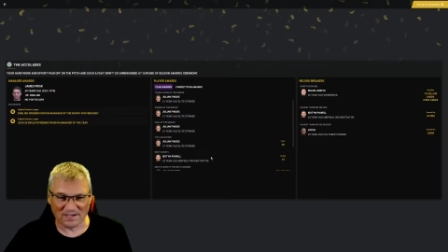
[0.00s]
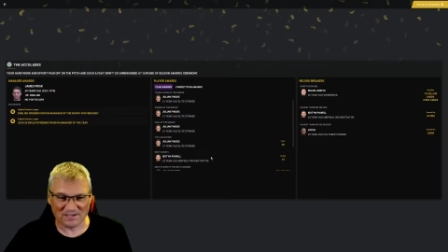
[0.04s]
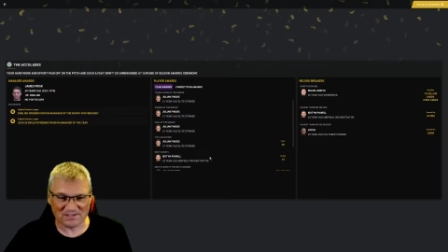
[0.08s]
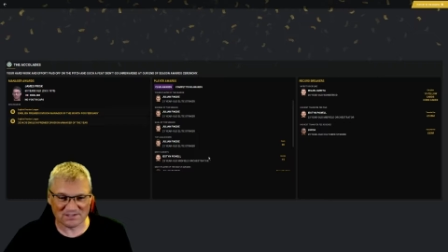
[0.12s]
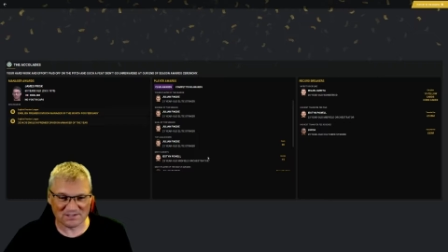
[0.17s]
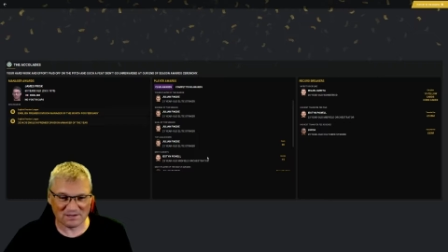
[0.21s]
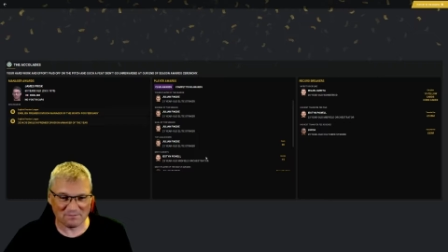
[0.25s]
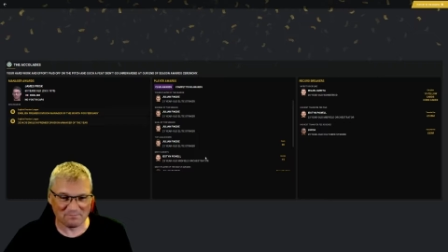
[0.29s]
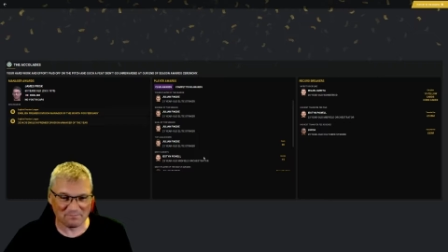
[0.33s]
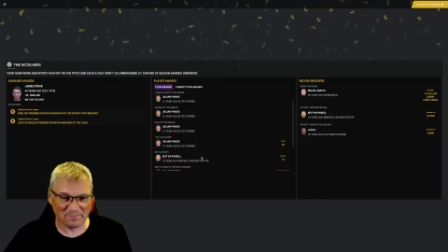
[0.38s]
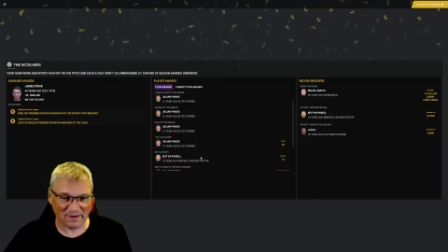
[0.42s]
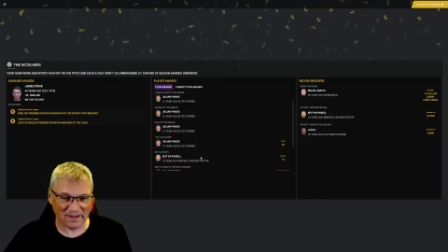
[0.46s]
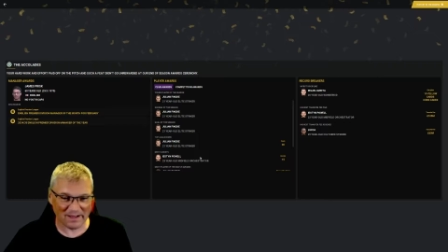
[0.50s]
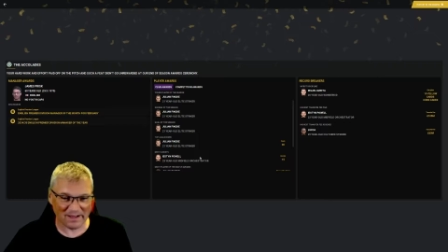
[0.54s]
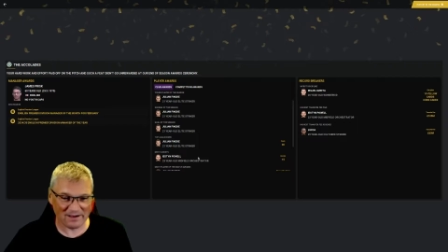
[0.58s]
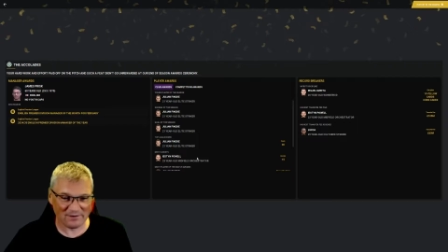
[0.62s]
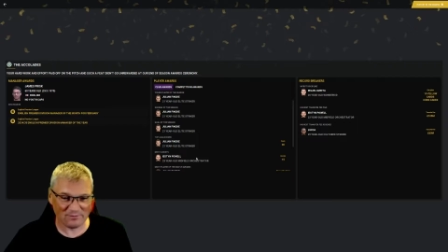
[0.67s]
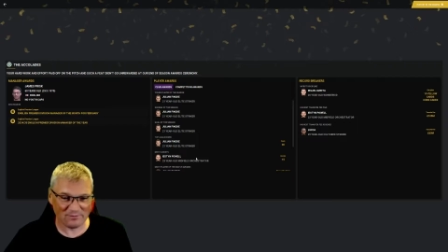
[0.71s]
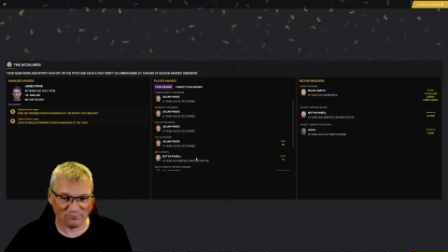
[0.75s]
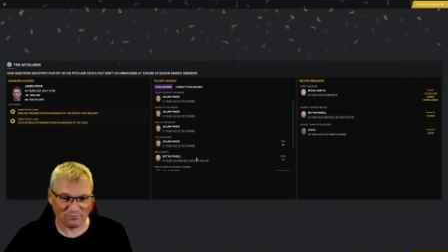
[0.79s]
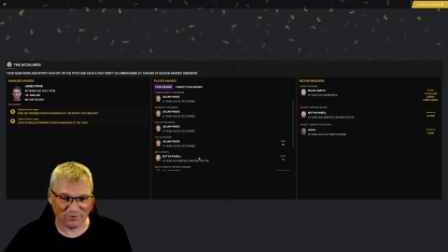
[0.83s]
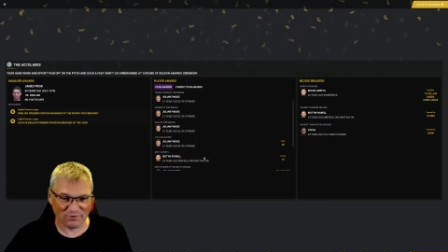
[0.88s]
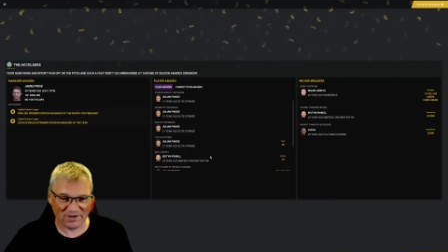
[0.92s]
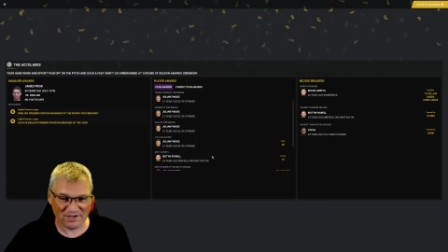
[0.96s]
Yestin
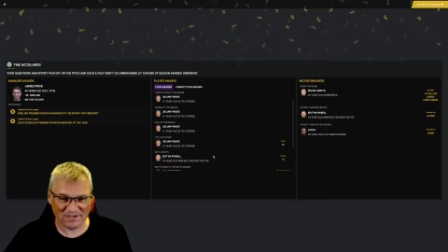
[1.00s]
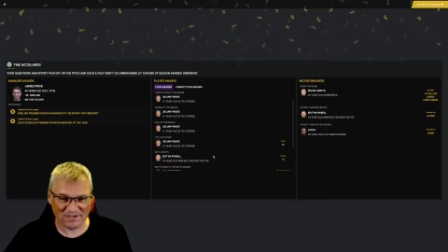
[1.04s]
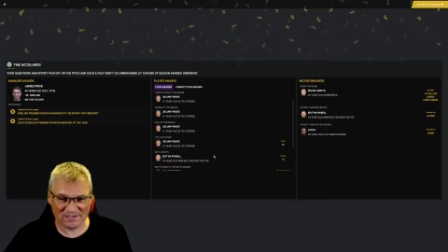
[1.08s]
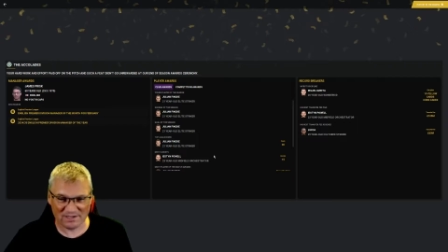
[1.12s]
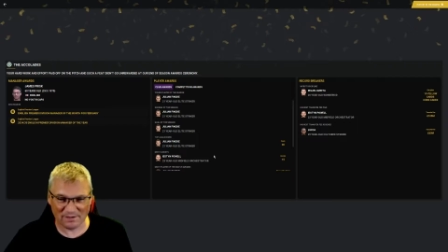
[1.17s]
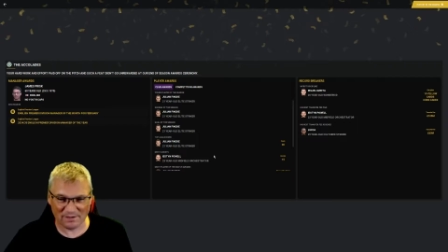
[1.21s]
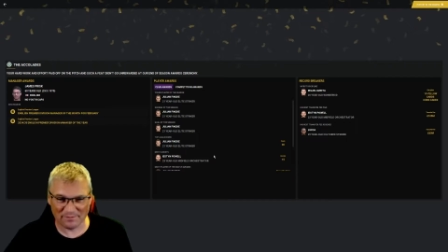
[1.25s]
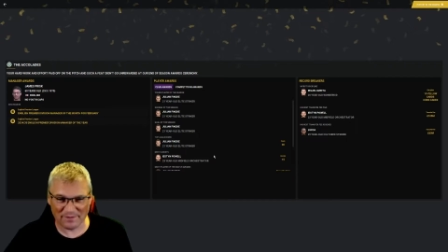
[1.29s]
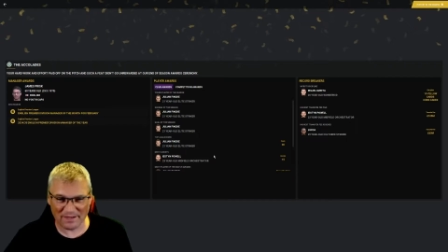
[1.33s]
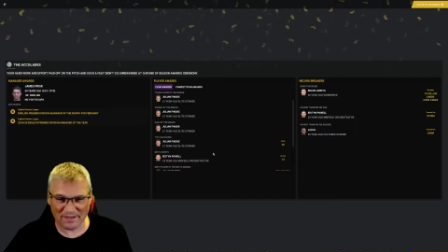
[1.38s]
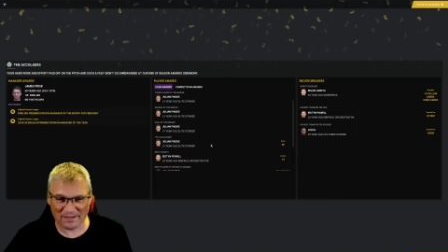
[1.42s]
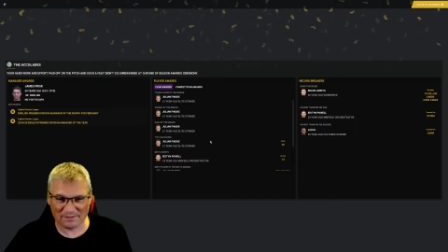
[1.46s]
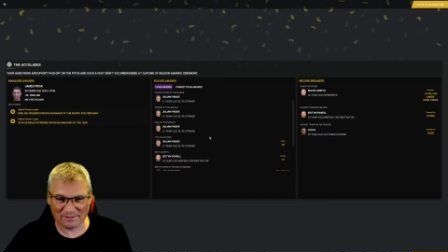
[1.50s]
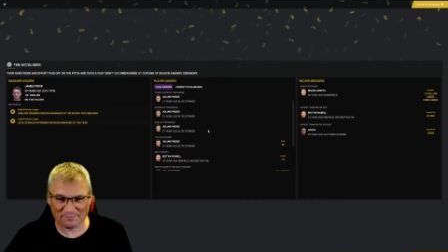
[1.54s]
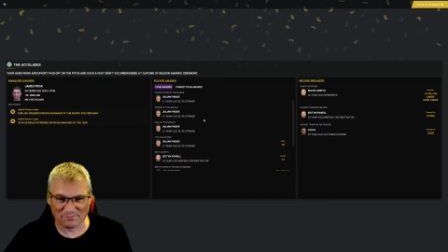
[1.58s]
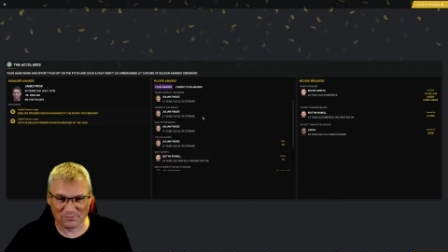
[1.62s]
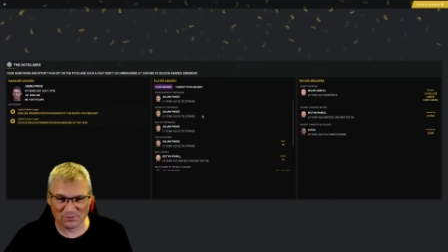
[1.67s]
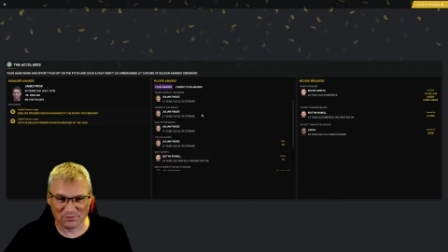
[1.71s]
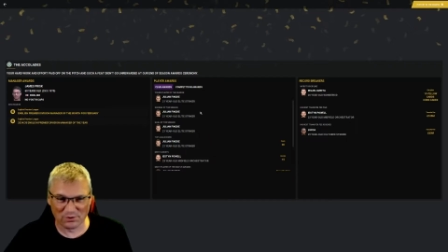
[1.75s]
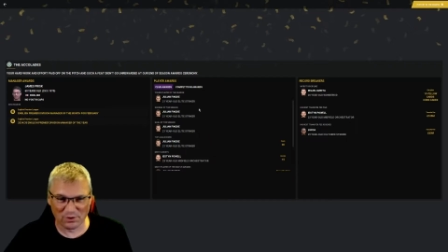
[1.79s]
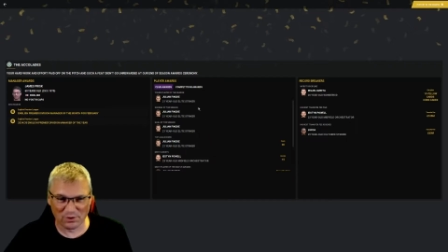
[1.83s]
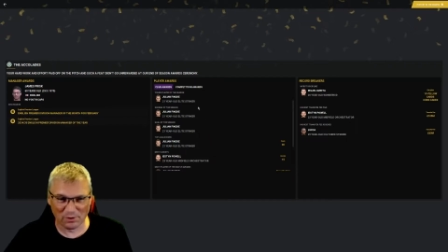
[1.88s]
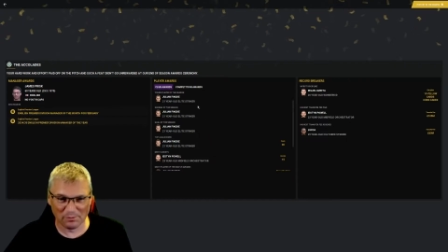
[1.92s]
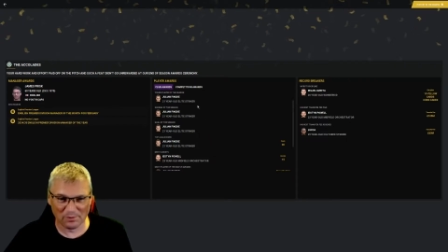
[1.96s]
Powell breaks up that
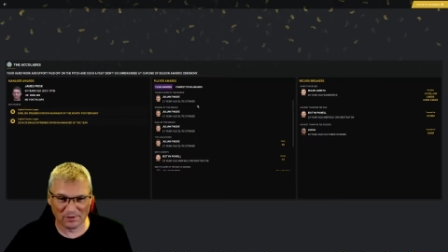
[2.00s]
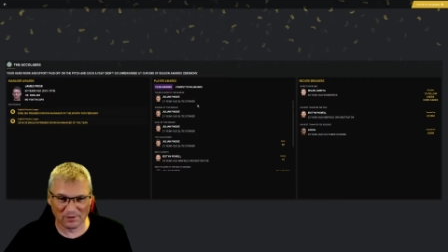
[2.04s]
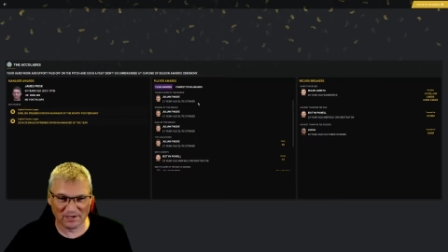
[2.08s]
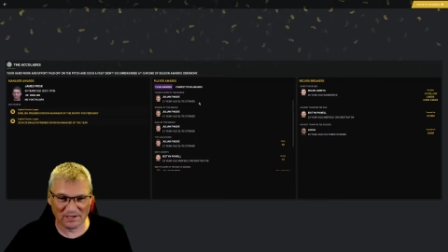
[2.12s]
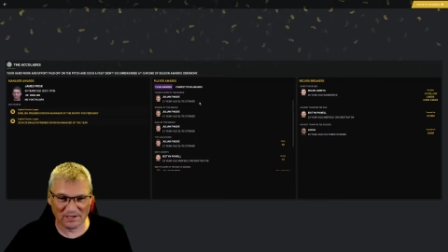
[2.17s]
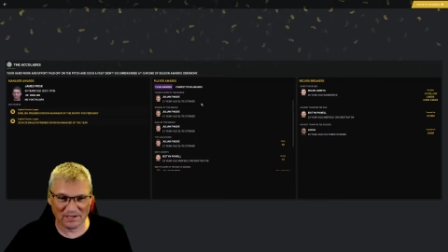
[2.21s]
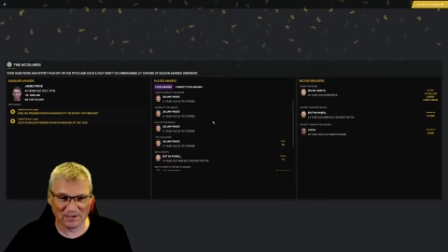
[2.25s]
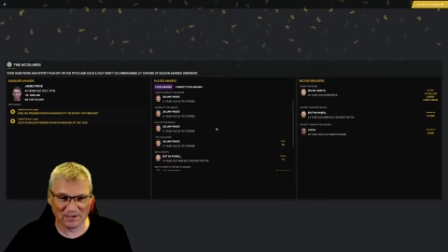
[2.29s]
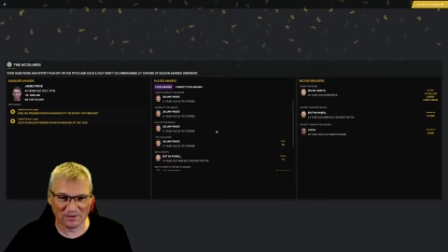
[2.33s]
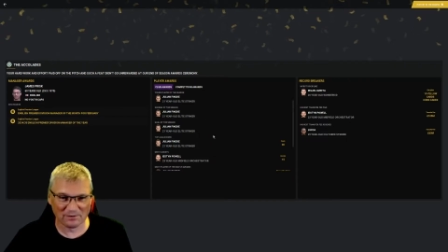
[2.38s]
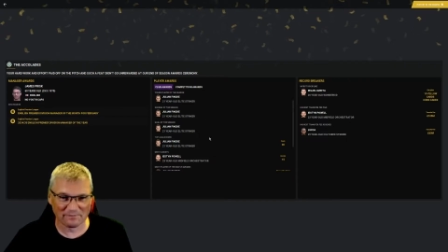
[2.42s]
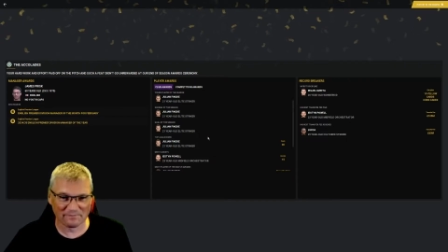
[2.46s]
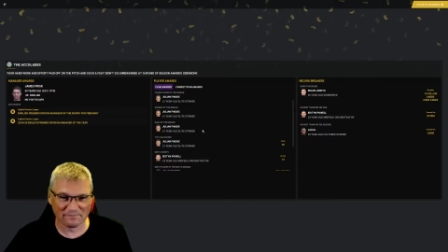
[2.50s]
monopoly